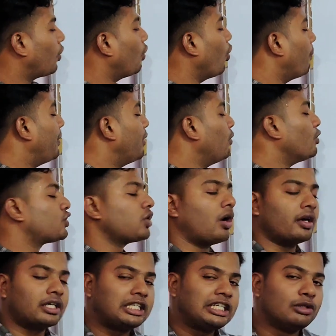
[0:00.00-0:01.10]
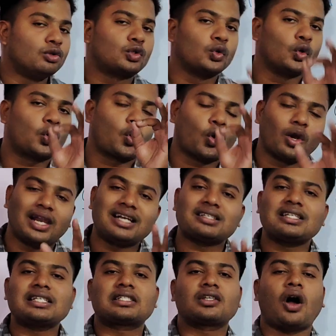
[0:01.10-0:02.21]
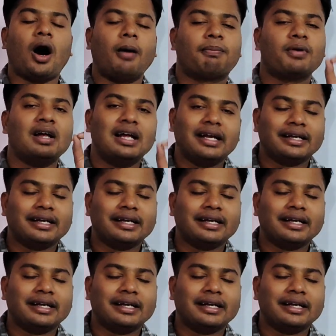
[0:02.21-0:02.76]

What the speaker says: globules, or due to coalescence of